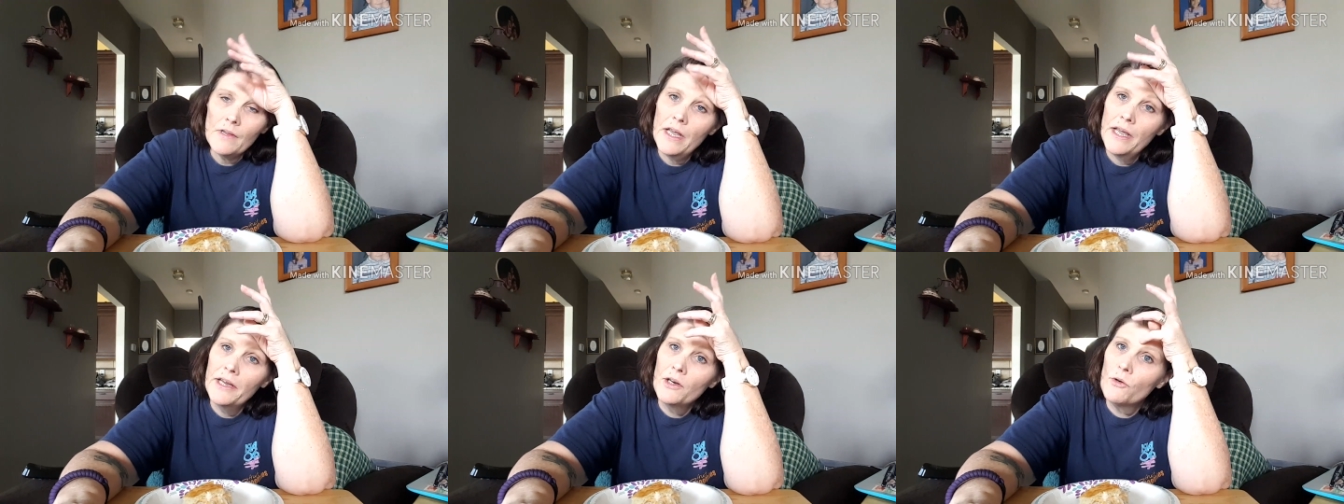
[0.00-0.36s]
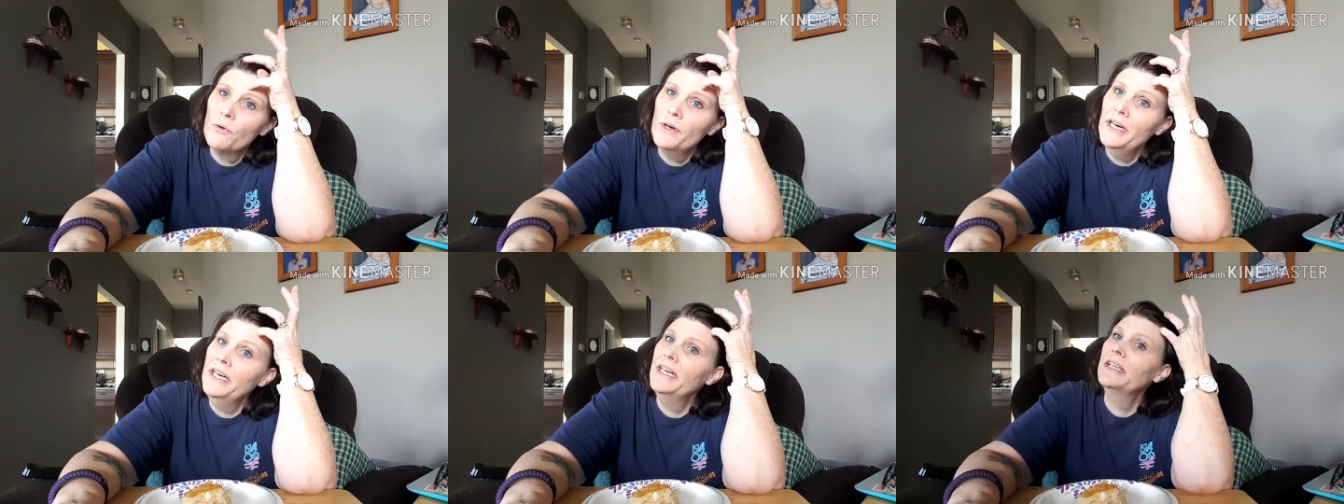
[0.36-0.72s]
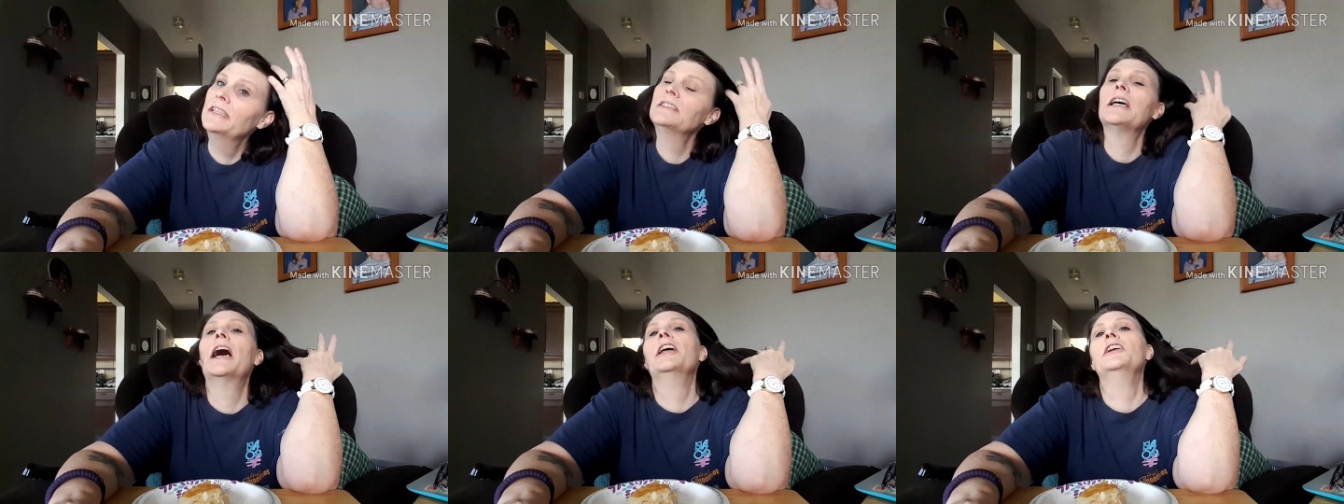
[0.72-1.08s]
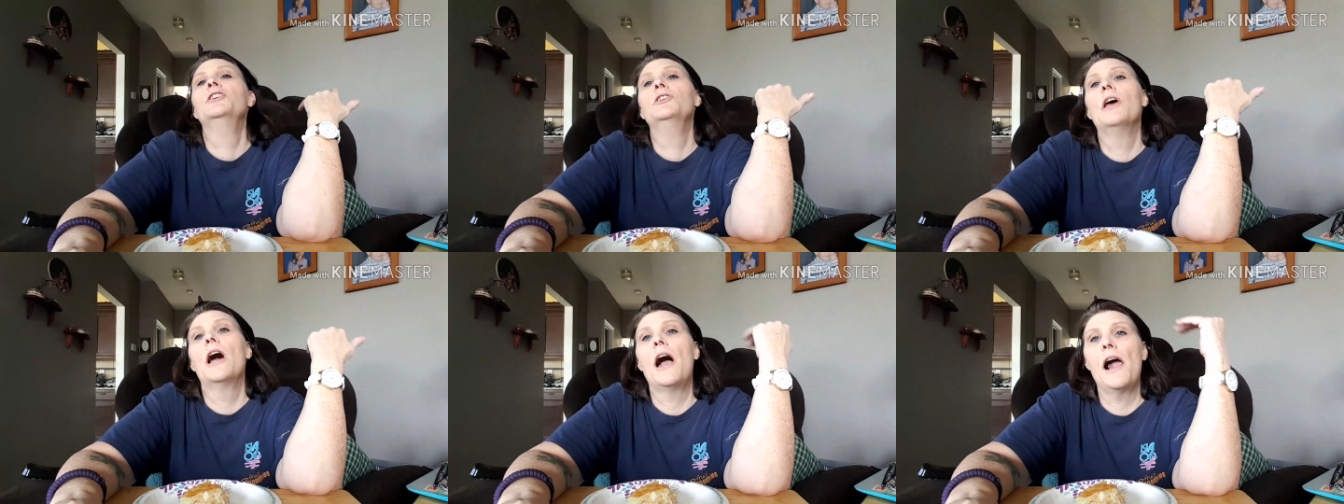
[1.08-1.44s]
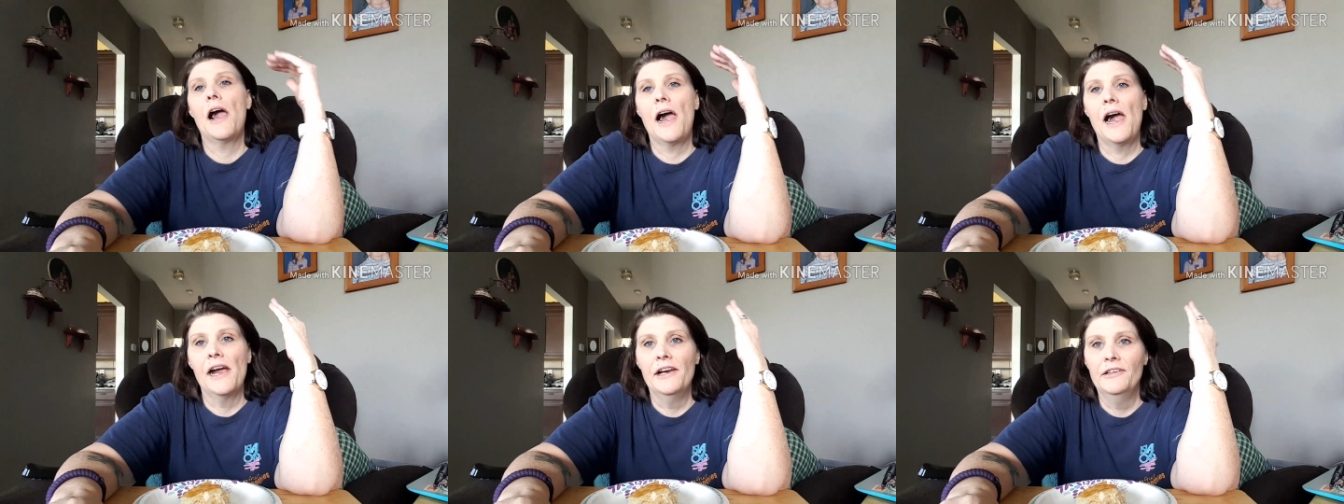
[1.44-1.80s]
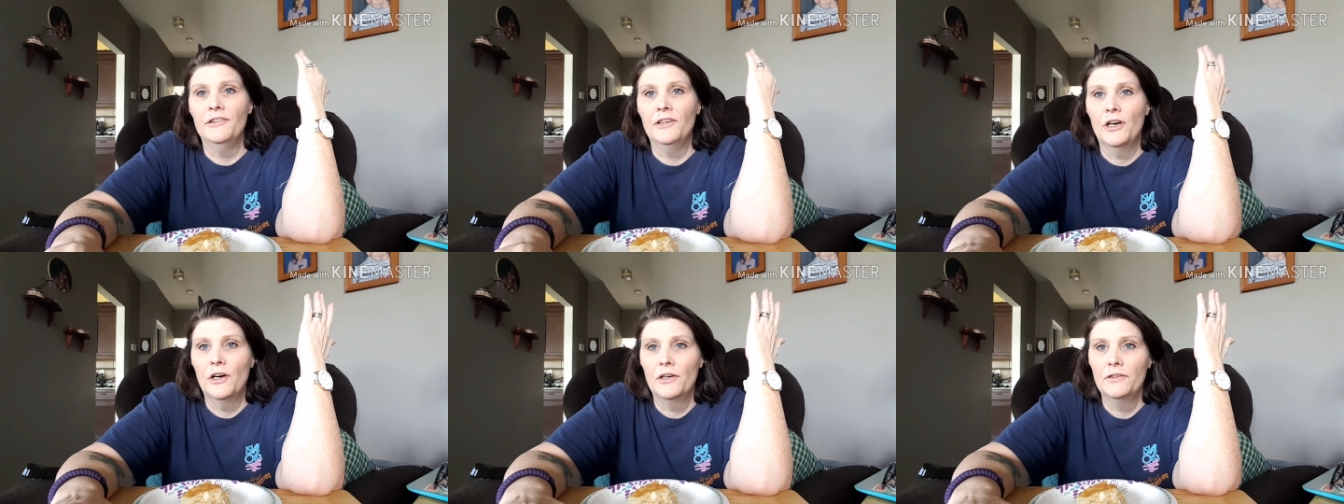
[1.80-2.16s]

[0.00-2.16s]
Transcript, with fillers: ingredients. I I